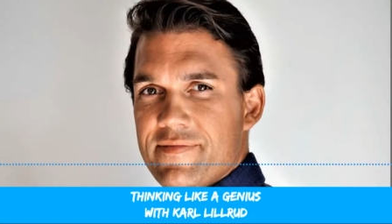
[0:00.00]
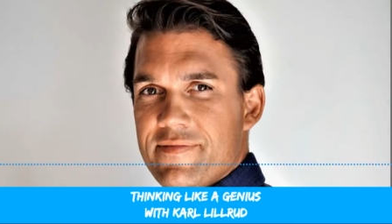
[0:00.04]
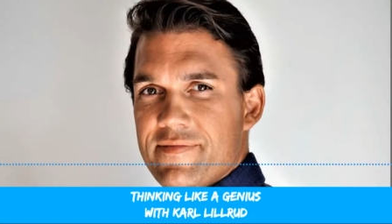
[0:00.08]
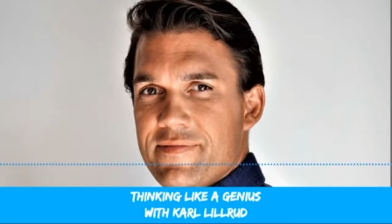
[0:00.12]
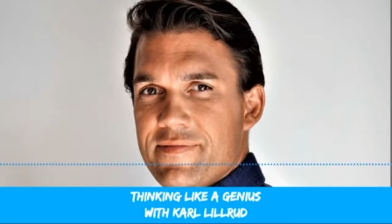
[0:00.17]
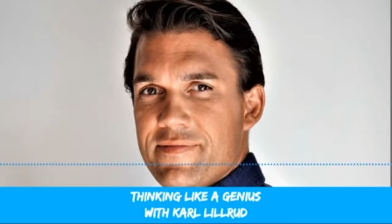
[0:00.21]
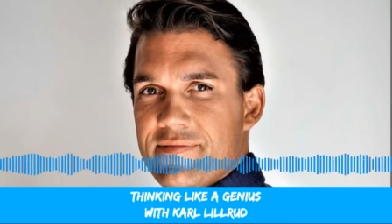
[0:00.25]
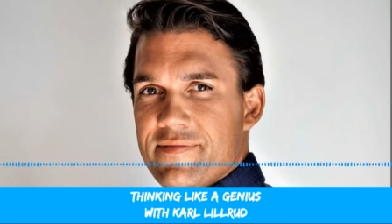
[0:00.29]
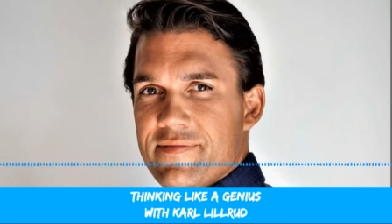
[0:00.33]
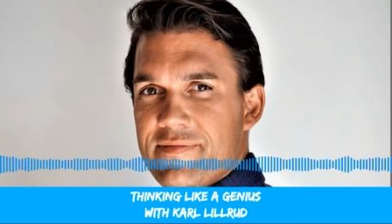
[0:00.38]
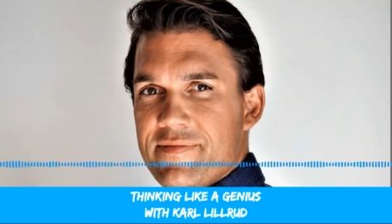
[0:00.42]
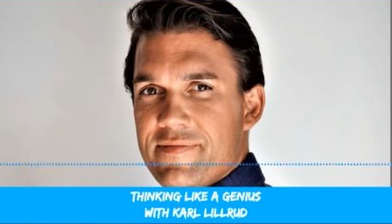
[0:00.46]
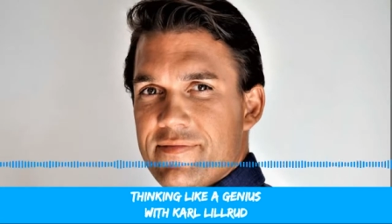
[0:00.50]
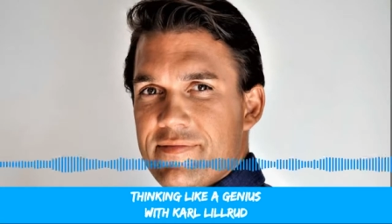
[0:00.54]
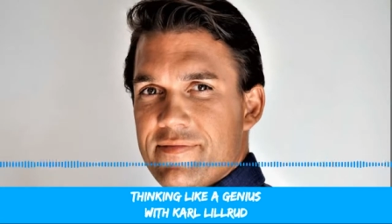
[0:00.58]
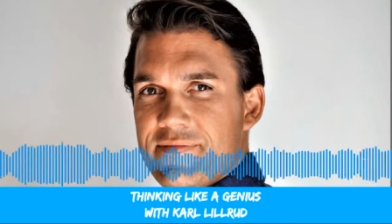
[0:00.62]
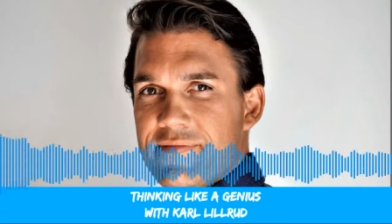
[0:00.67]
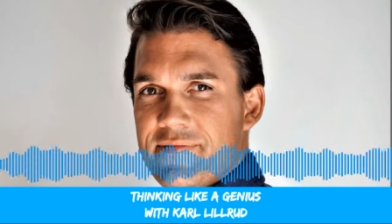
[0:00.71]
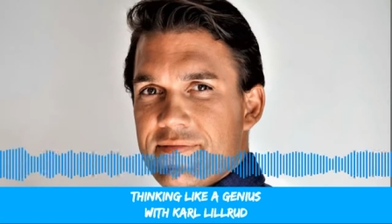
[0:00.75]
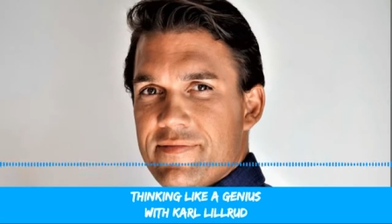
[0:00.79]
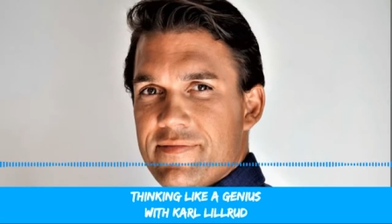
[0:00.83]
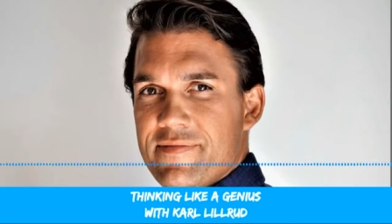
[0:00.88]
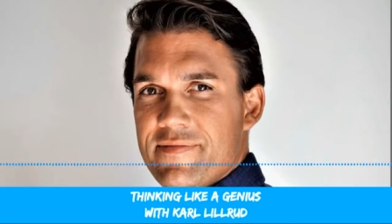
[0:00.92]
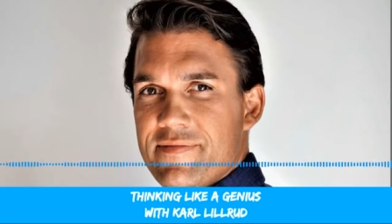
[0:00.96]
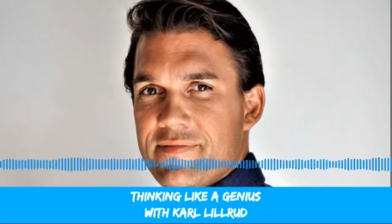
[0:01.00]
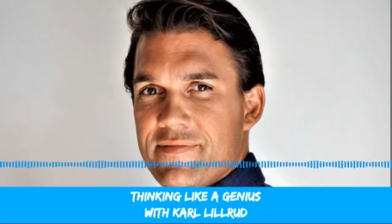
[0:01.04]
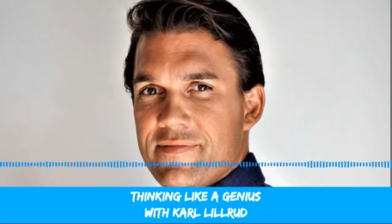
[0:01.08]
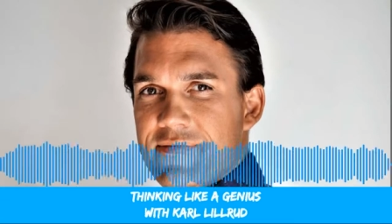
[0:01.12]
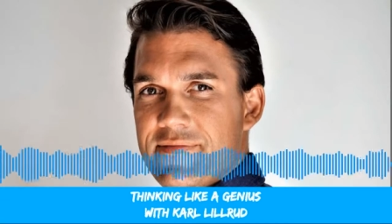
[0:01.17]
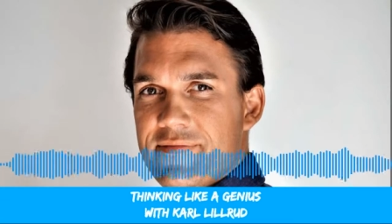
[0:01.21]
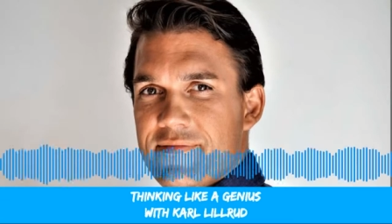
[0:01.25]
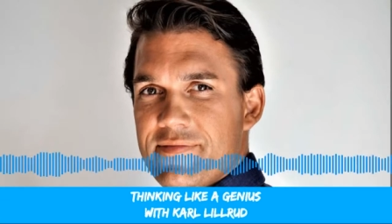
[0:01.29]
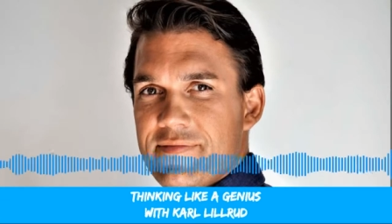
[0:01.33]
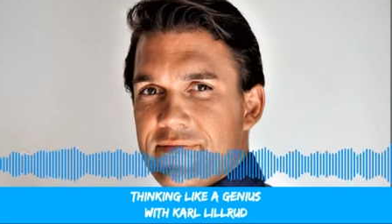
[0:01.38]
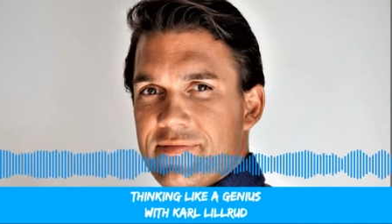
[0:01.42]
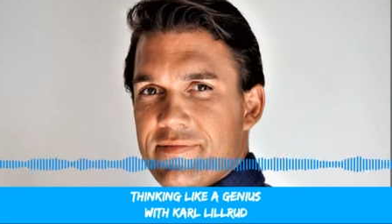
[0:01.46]
it's quite
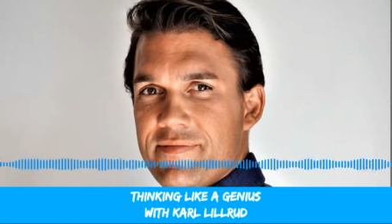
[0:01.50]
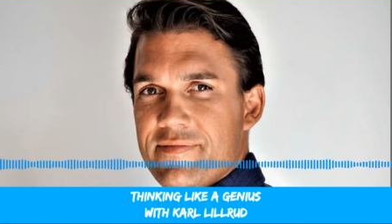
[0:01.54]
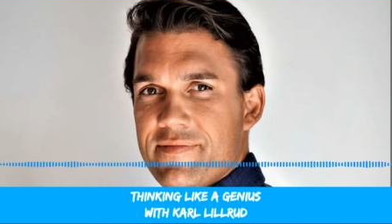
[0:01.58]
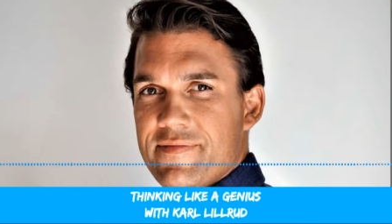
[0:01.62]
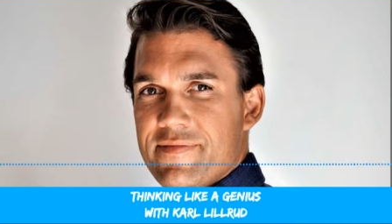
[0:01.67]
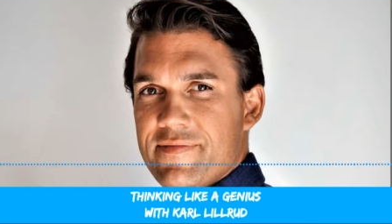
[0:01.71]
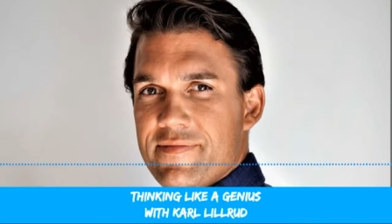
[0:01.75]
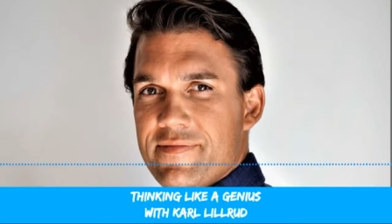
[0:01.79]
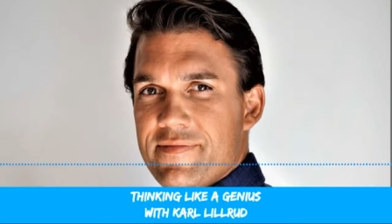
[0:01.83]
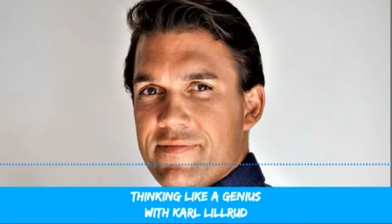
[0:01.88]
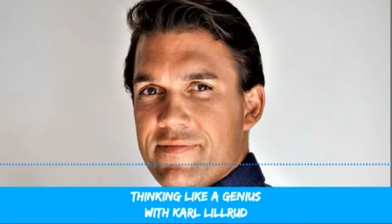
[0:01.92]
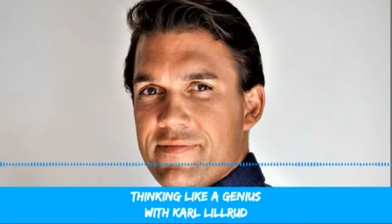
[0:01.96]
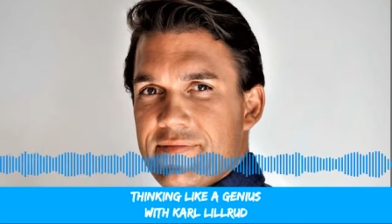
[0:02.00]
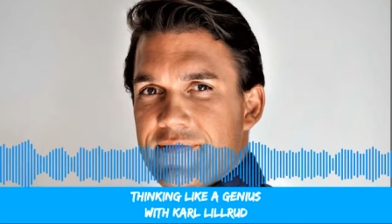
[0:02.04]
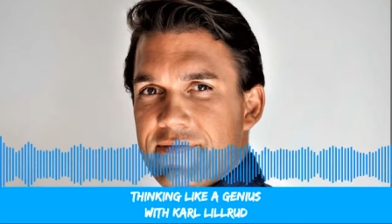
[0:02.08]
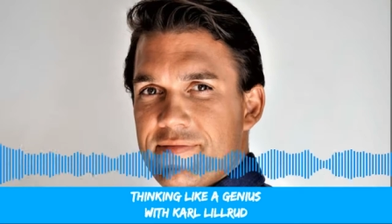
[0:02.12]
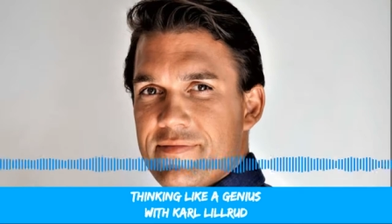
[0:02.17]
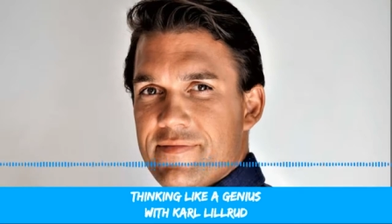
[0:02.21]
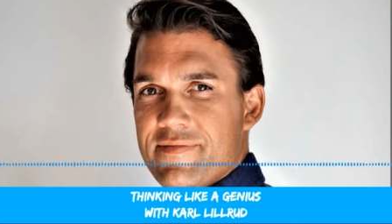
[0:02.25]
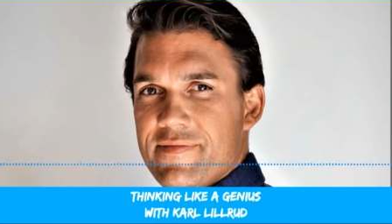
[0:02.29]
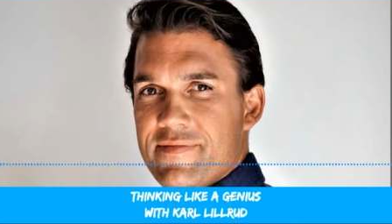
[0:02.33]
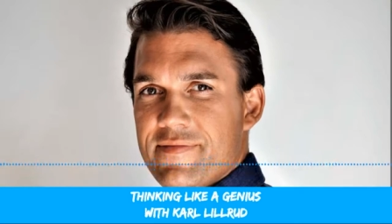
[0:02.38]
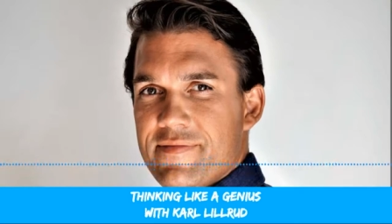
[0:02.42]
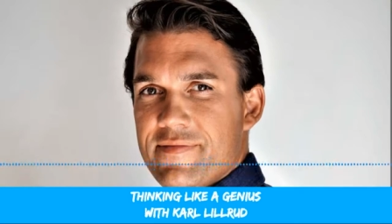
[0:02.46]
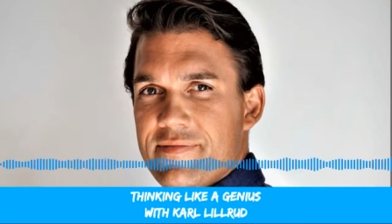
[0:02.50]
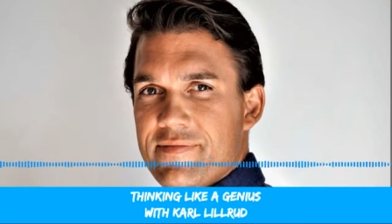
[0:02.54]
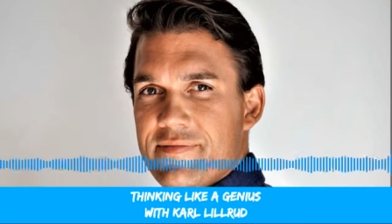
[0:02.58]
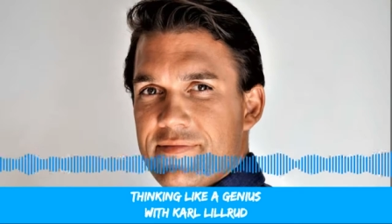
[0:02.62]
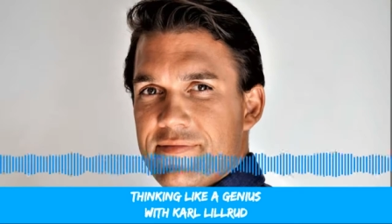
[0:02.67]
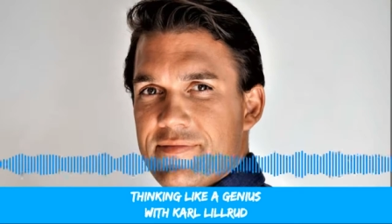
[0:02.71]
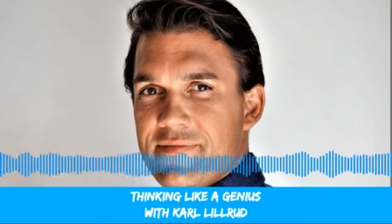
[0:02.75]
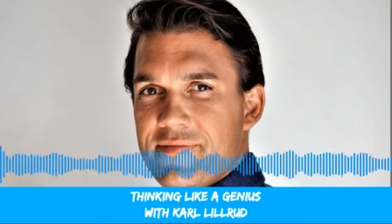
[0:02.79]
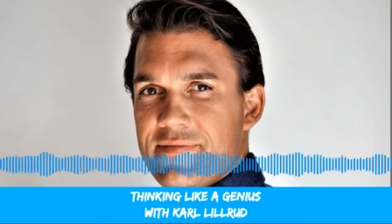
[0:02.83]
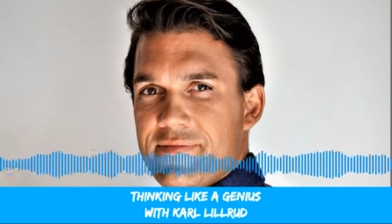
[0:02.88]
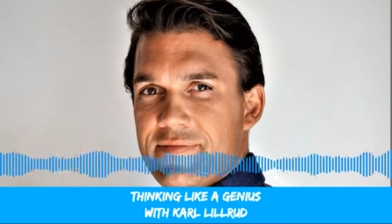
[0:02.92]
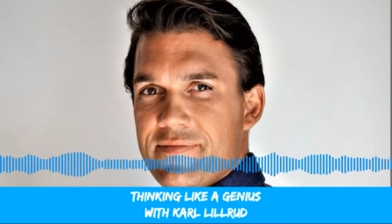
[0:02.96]
common that
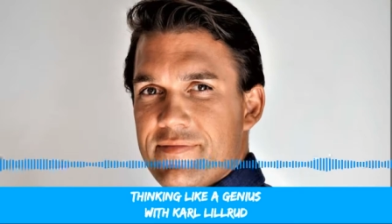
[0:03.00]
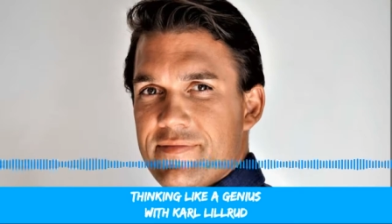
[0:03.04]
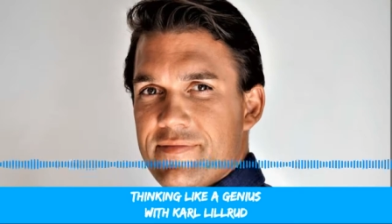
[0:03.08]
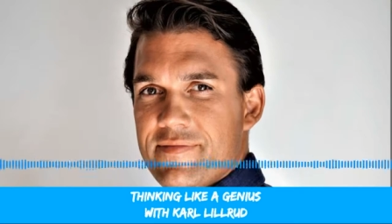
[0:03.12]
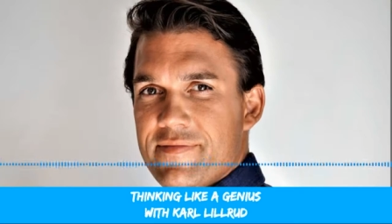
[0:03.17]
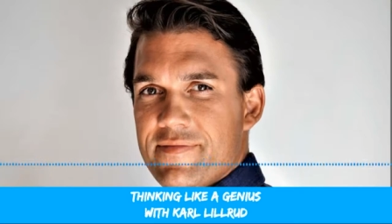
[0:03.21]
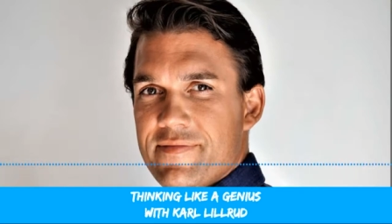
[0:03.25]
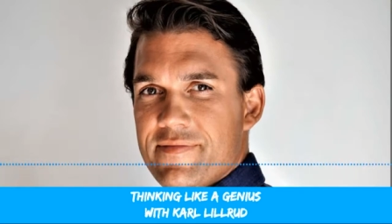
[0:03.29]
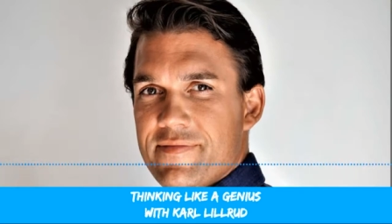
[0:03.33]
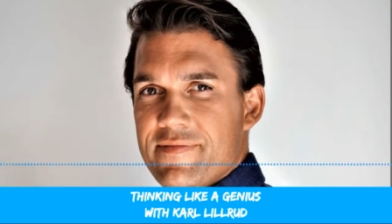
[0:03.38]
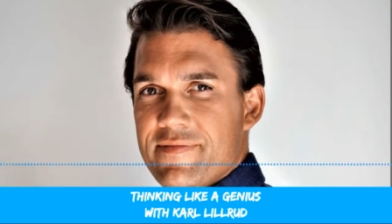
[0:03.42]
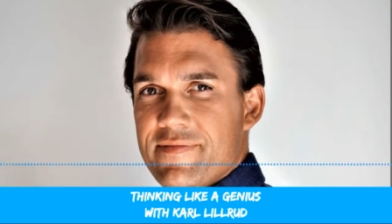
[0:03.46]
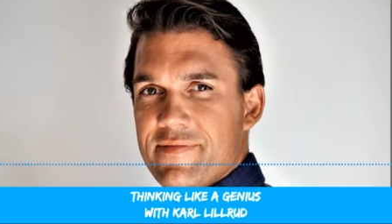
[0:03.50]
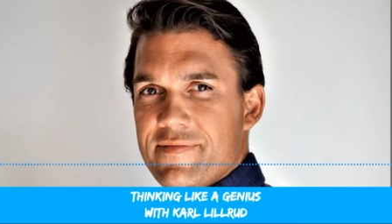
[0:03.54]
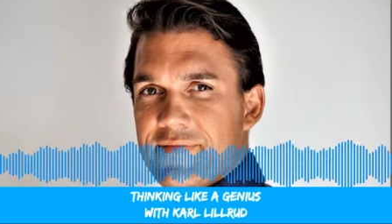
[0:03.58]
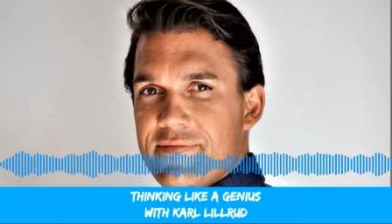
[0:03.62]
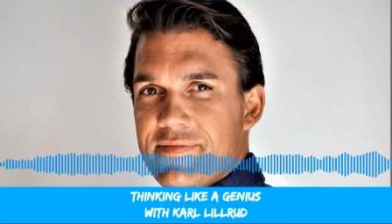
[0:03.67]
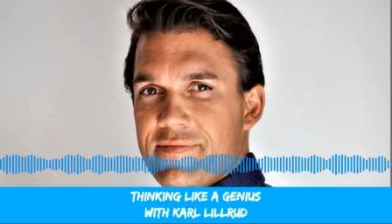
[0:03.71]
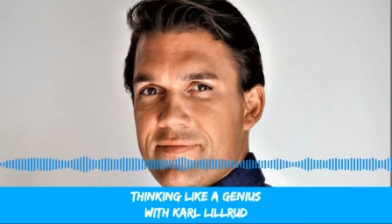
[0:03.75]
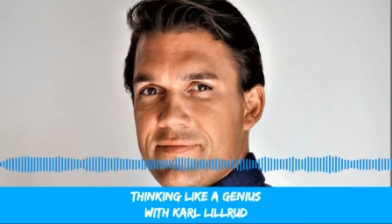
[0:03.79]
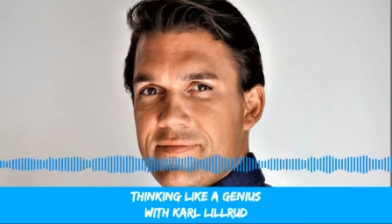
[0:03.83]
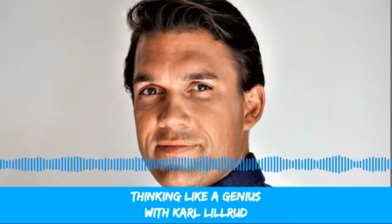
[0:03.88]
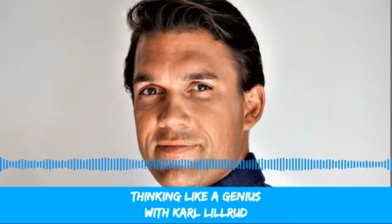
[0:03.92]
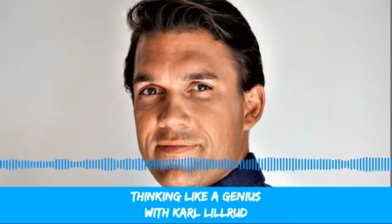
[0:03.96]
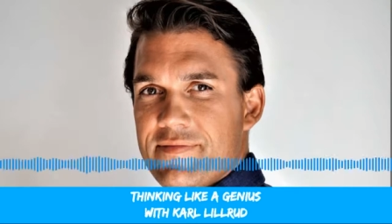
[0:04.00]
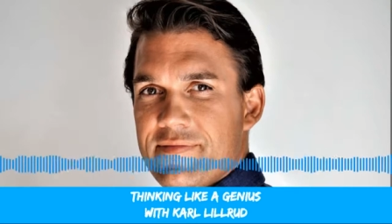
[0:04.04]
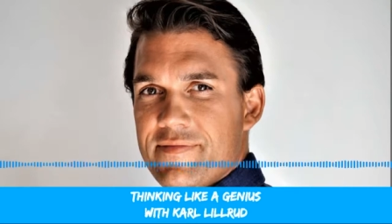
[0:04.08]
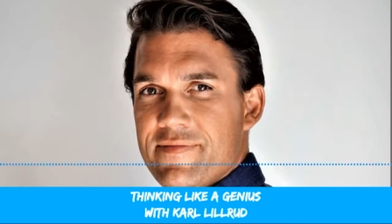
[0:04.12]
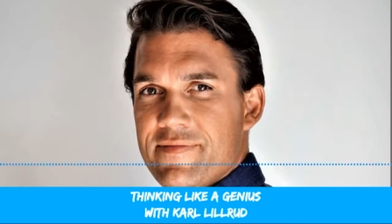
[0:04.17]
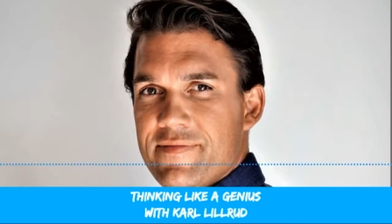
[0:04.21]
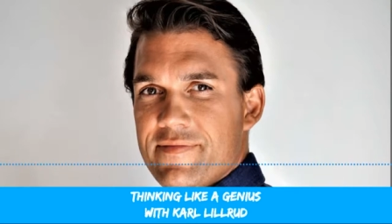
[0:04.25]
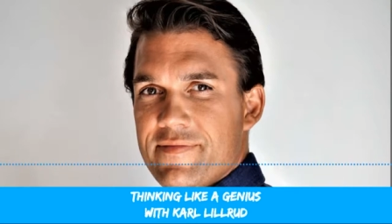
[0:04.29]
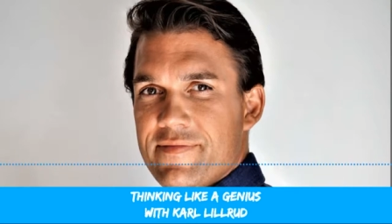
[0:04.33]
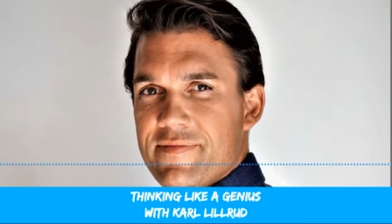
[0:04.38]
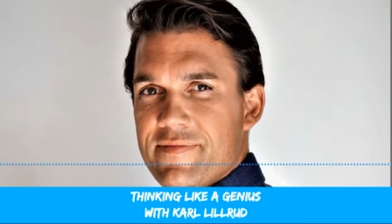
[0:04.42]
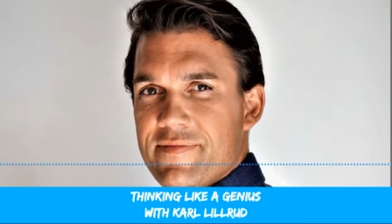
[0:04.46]
um,
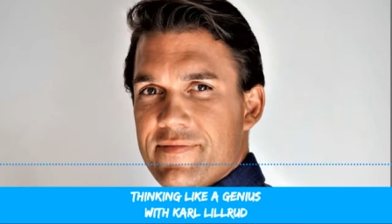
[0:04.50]
there's